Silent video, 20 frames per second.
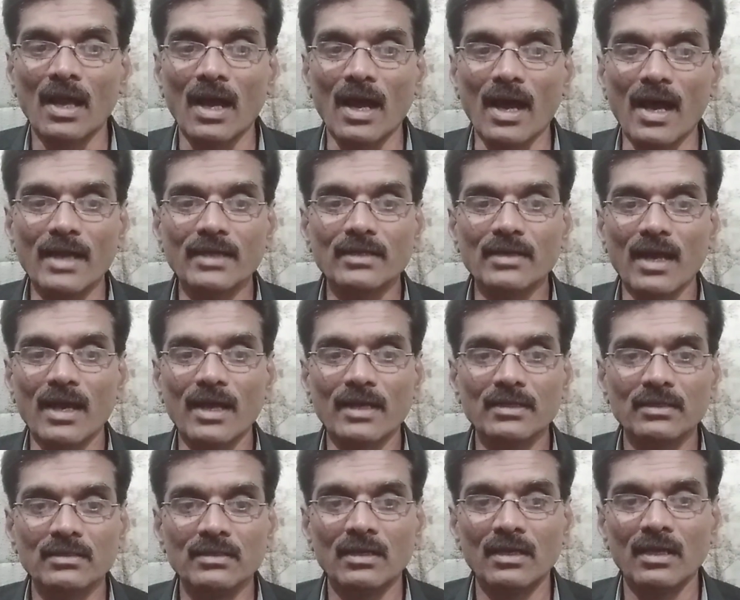I write,
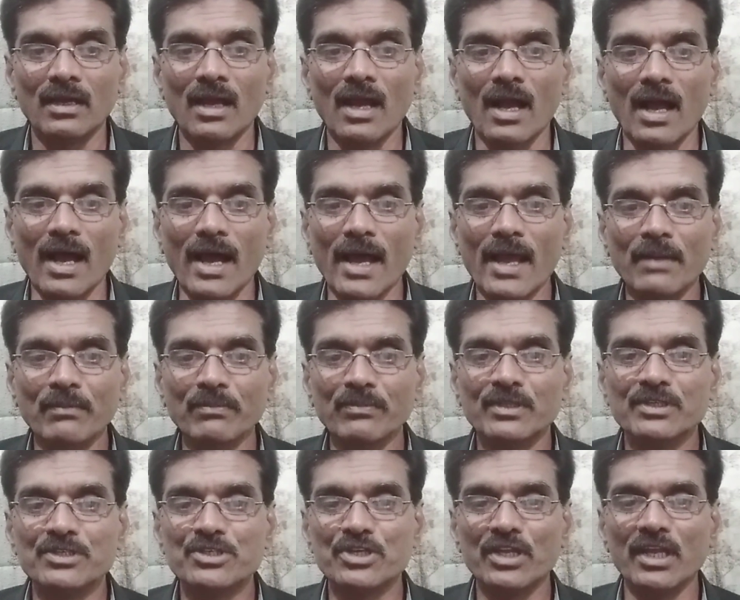I am
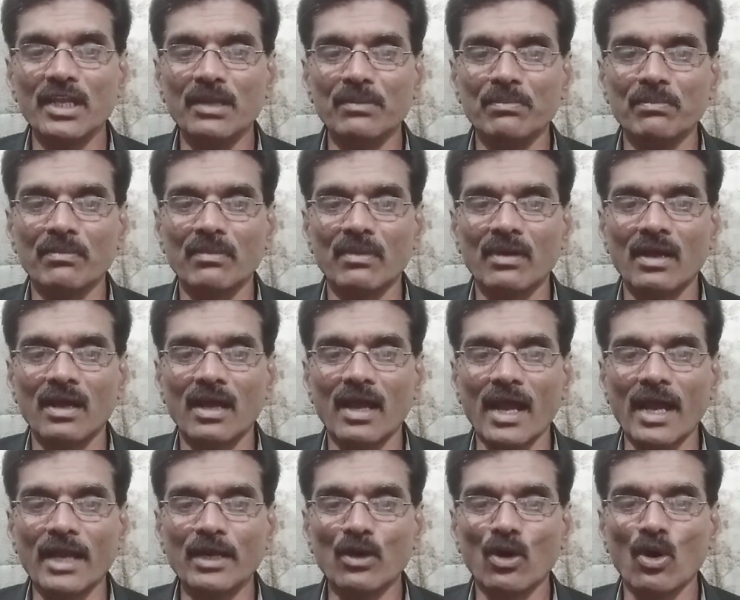the dream
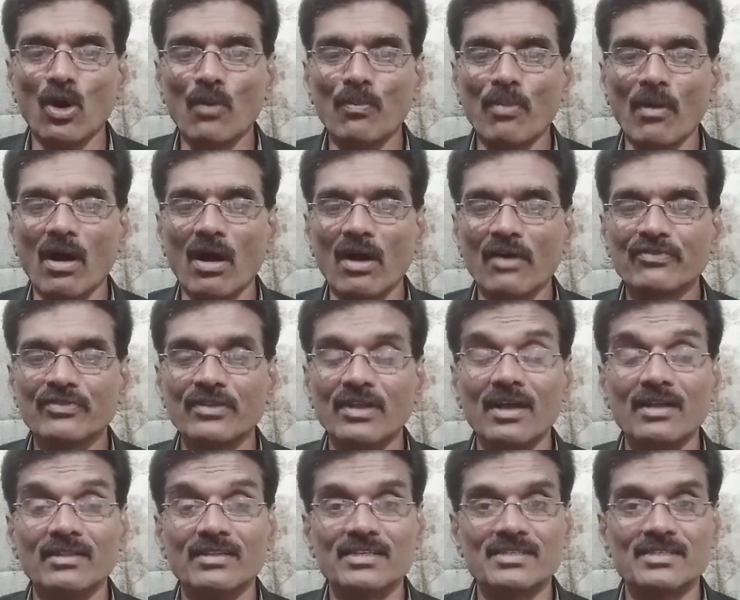and hope of the